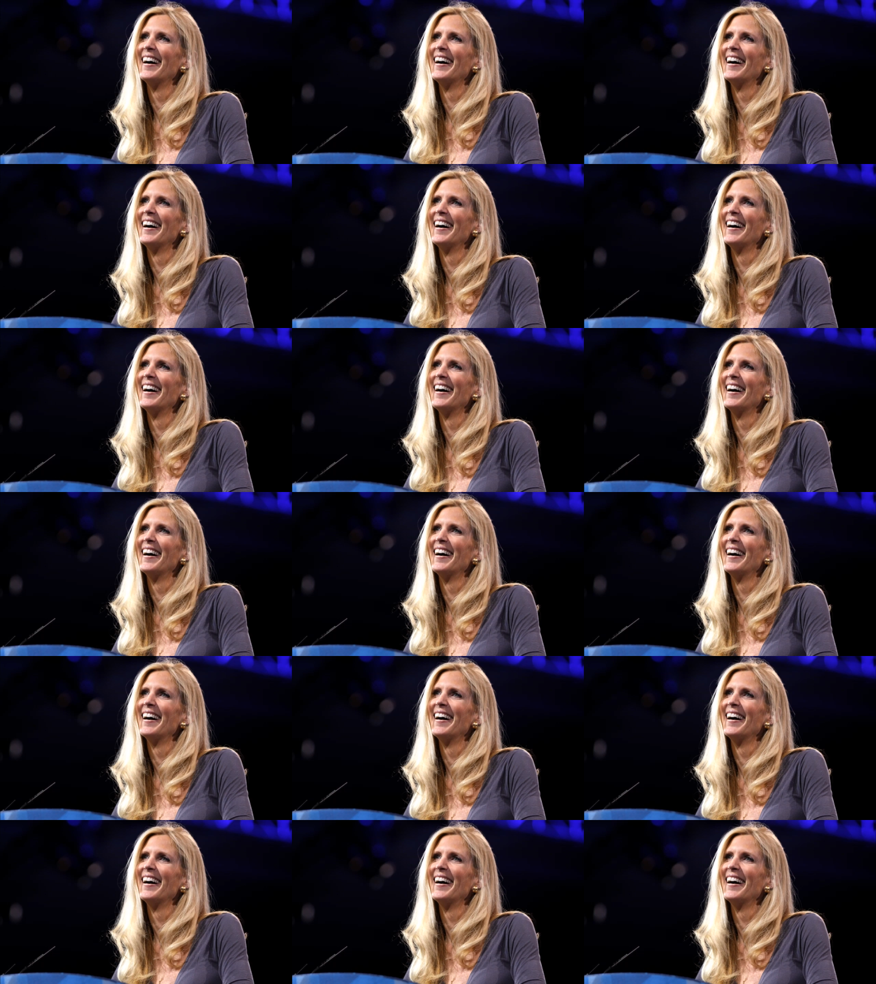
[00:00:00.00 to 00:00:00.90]

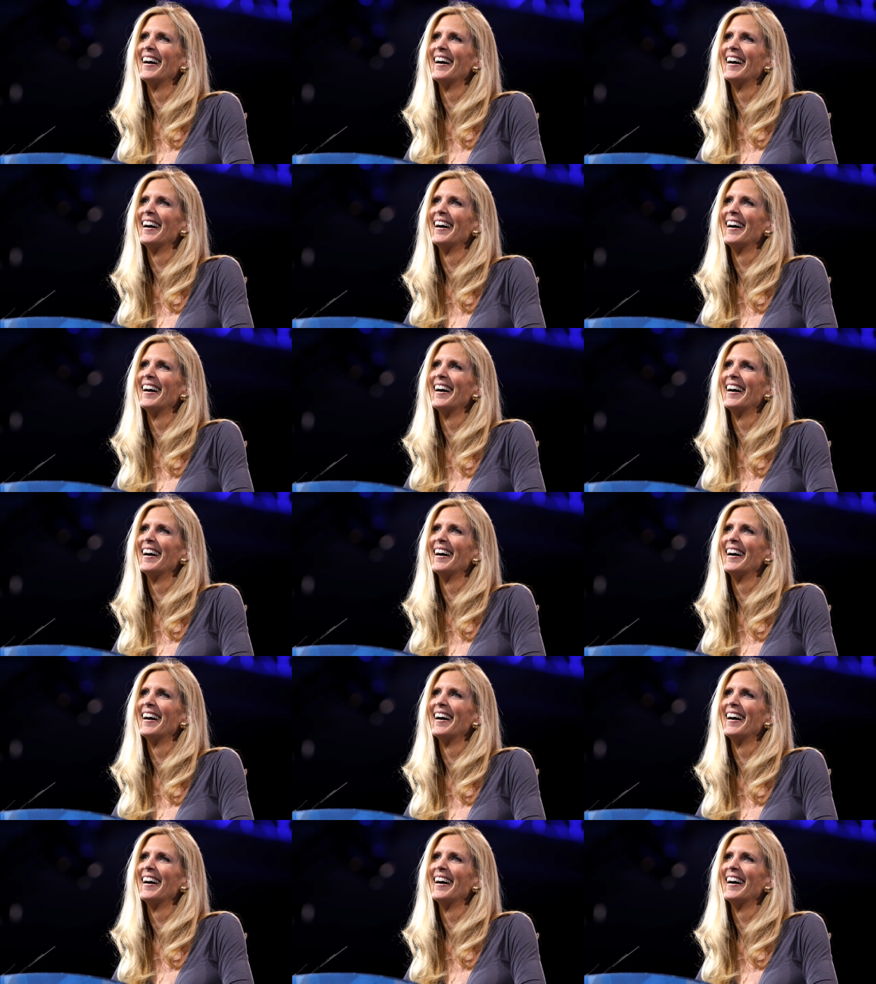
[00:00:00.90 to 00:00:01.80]

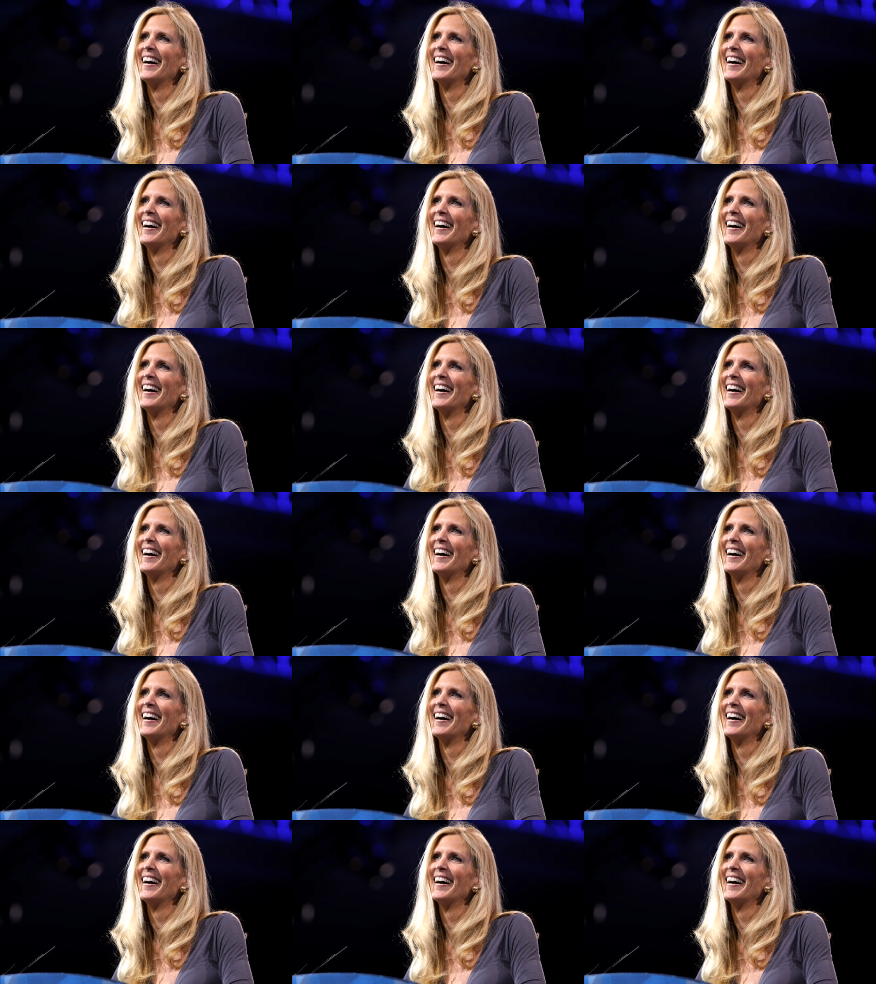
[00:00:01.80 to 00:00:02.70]

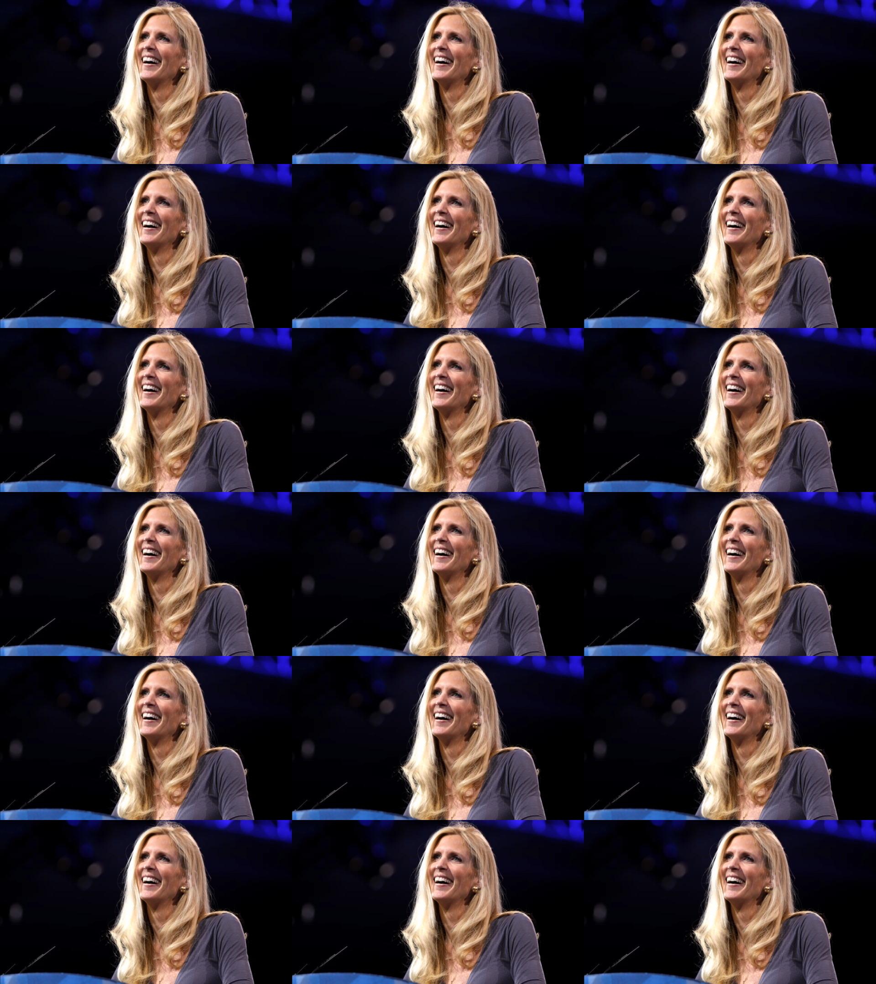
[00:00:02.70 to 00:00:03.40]
The face doesn't move, so there is nothing to read.